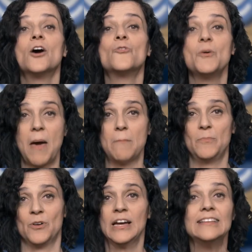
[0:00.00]

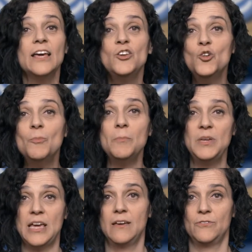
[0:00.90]
Remember, the human
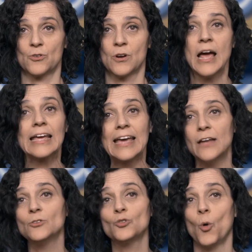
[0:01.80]
behavior
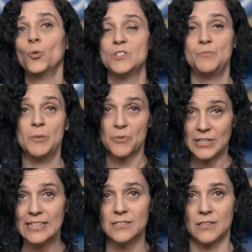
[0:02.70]
cannot always be
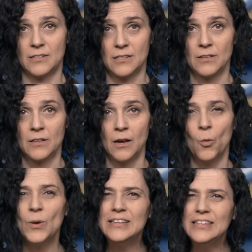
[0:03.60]
predicted.
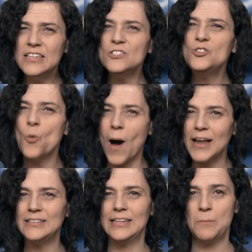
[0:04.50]
With this
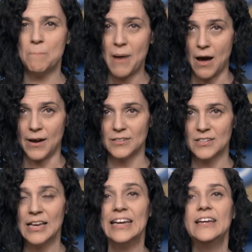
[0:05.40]
duality in
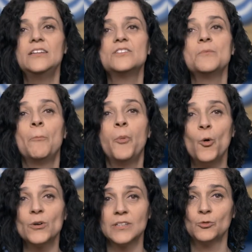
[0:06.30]
mind, it is
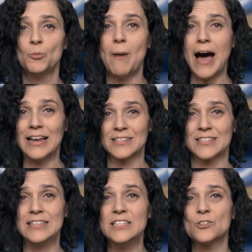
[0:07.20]
important to
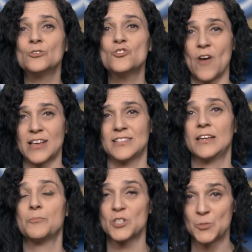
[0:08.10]
balance these
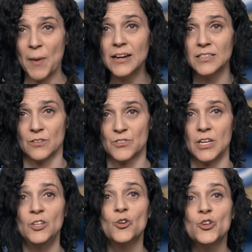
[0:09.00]
contrasting perspectives
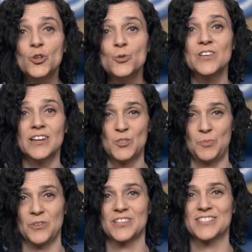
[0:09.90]
in your user
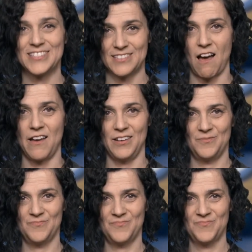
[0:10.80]
experience design.